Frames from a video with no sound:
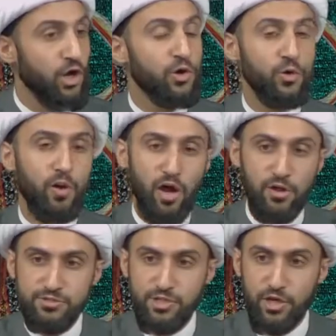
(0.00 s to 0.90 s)
who are
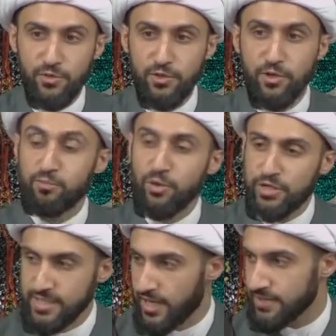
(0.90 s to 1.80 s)
also
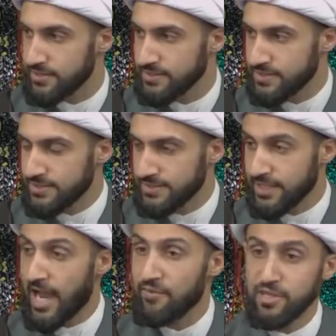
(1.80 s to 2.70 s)
mukhtar,
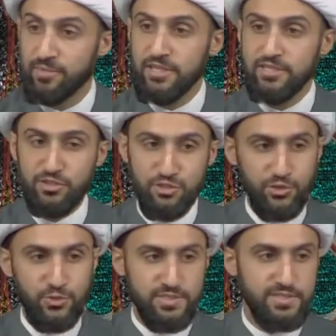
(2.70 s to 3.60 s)
they have the ability to
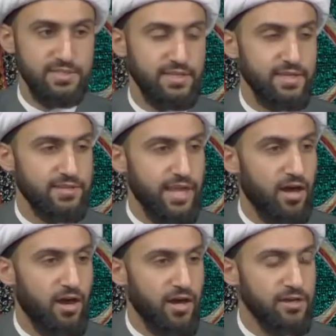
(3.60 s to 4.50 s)
choose. They
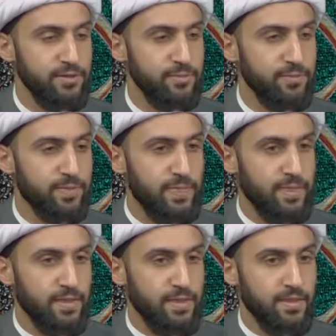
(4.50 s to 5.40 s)
are
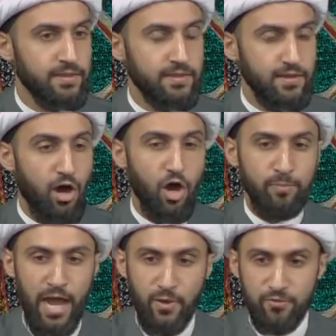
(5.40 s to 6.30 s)

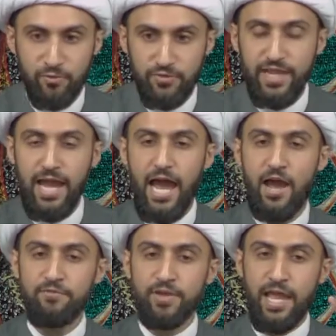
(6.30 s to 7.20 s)
all powerful. They
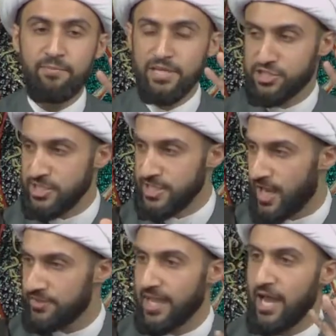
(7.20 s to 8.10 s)
have a
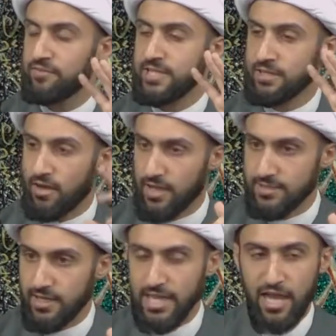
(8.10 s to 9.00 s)
mashia, they have an
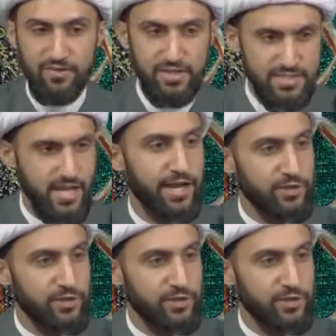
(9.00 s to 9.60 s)
irada, they have a desire and